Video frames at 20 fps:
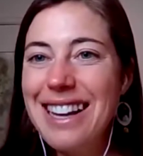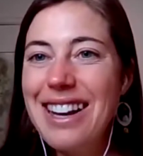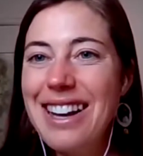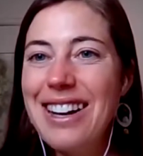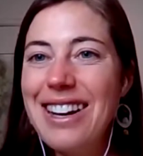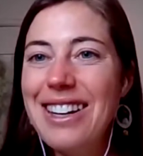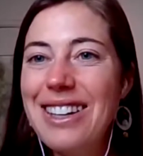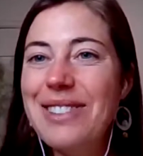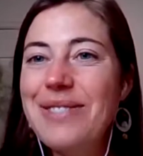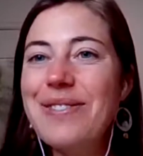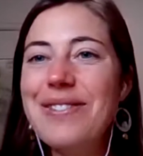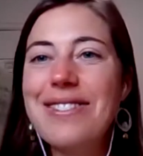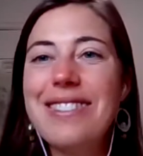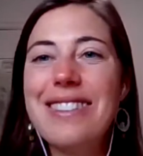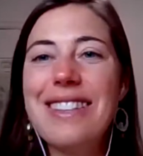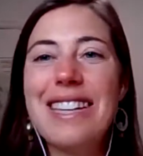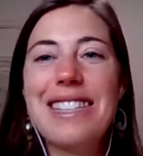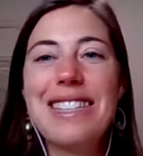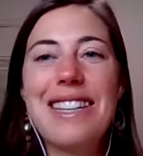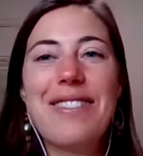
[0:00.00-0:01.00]
Oh,
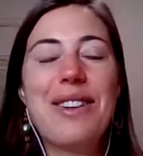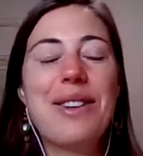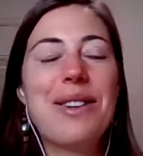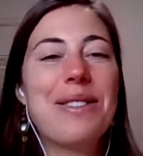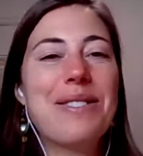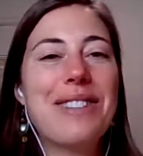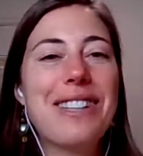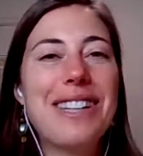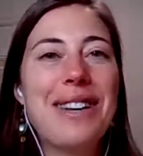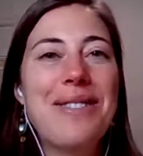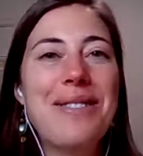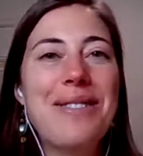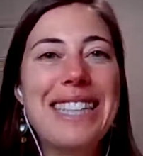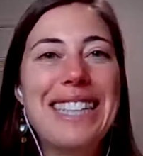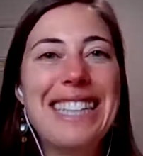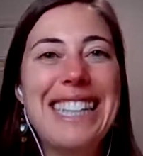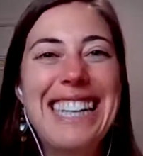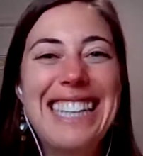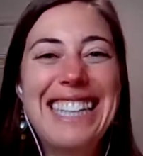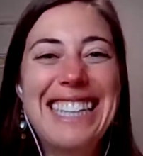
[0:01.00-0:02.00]
thanks everyone for coming.